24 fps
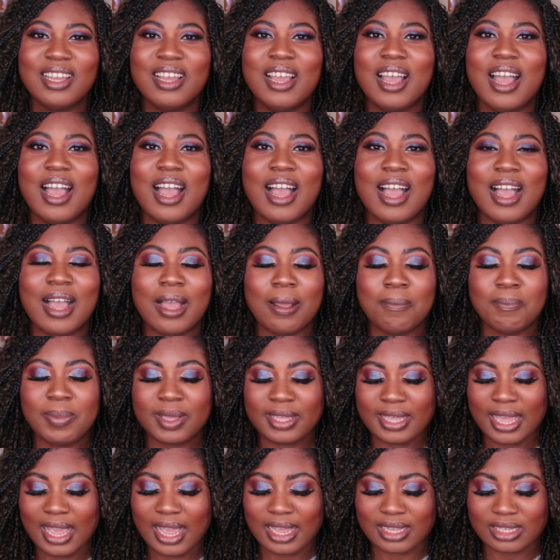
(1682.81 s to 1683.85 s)
But
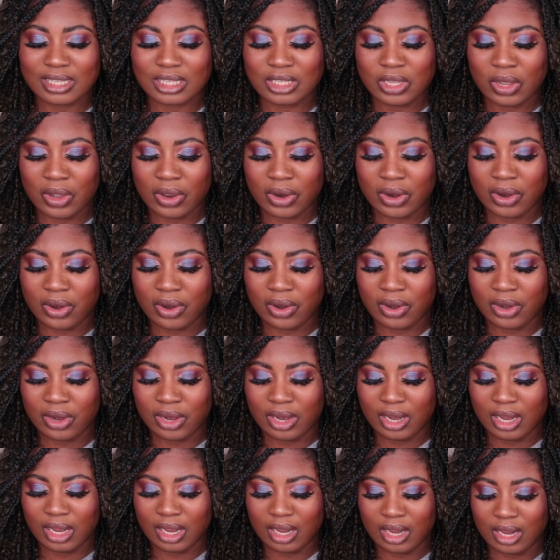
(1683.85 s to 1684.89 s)
yeah, so
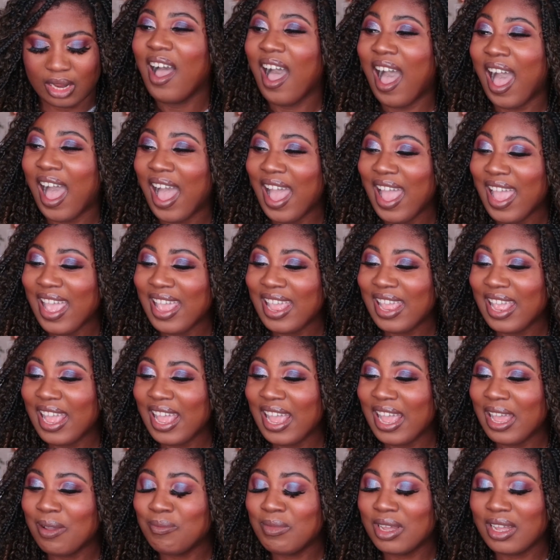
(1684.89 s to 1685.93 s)

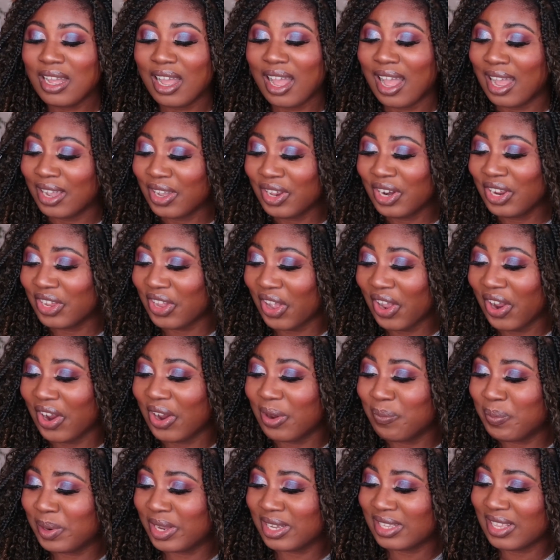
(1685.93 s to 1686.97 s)
I'm gonna go
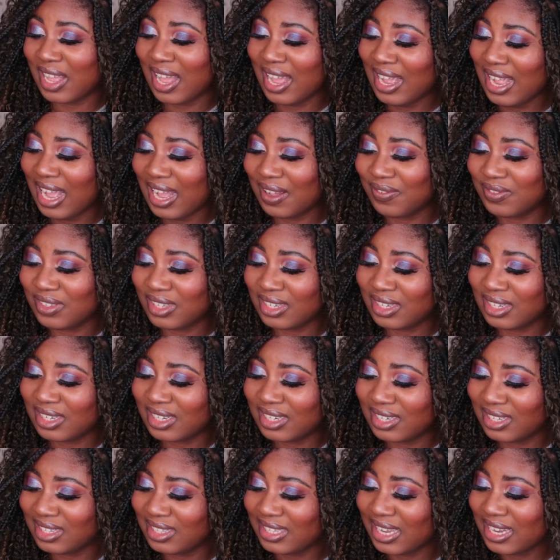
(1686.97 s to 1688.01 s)
because I have
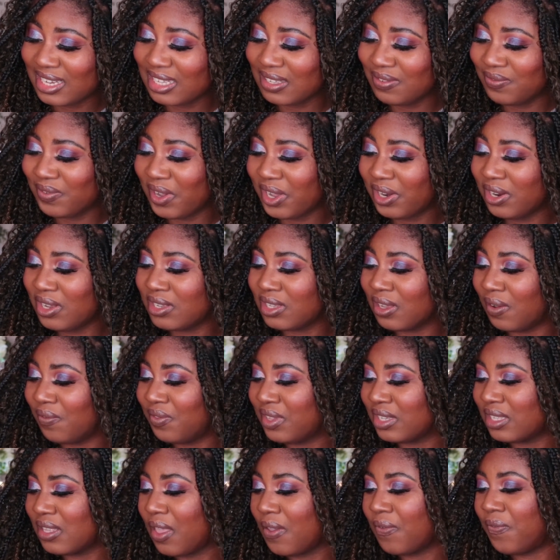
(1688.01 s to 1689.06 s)
to take some photos of
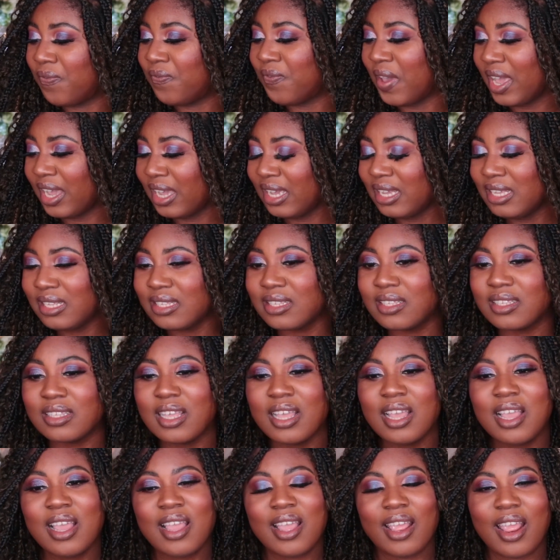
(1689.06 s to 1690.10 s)
this face
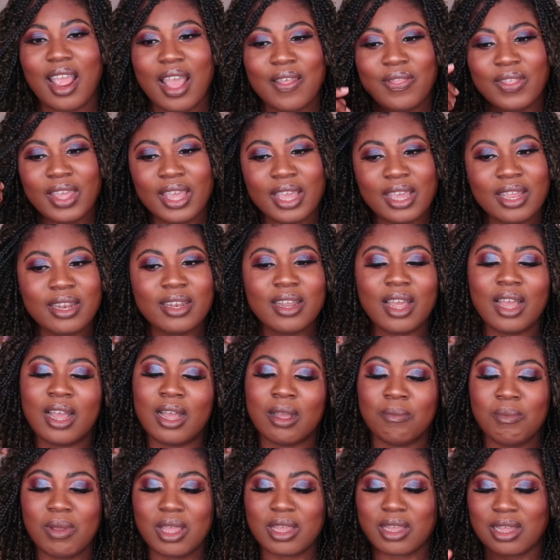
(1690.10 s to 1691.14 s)
and then
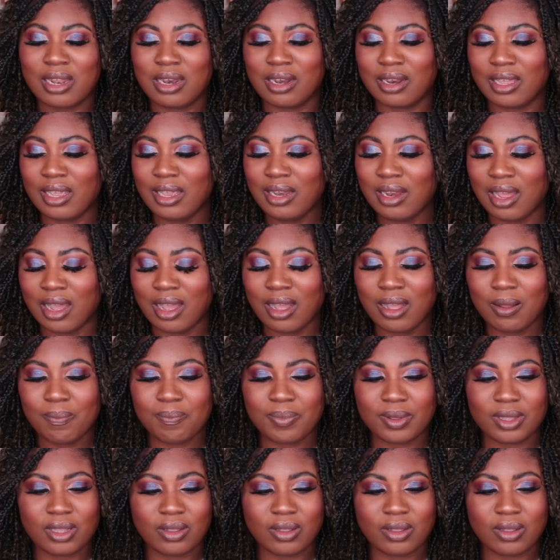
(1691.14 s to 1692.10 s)
clean up,